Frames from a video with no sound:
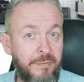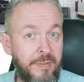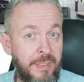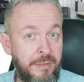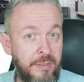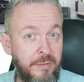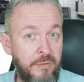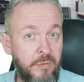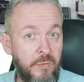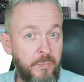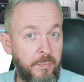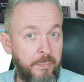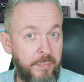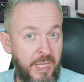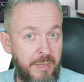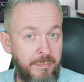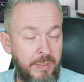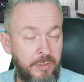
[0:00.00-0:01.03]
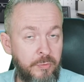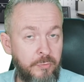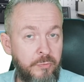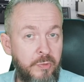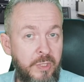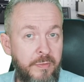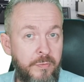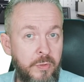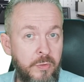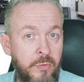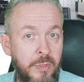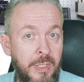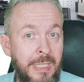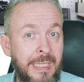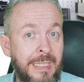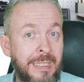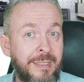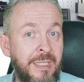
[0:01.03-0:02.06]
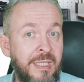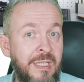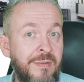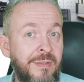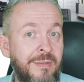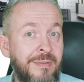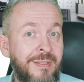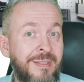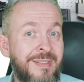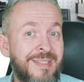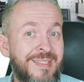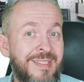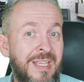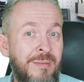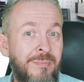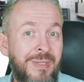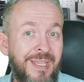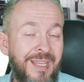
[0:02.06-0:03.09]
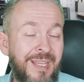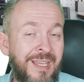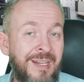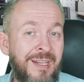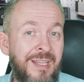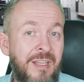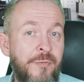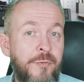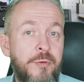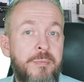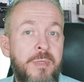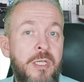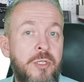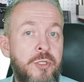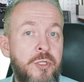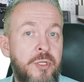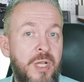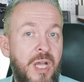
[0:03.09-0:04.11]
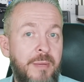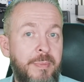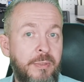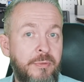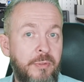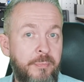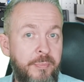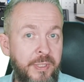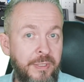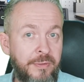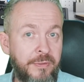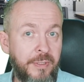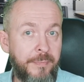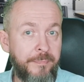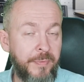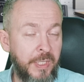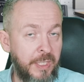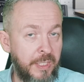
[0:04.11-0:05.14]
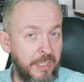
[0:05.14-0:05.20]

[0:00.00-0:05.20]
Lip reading: They didn't pay me to do review, they even didn't send me any information about the printer.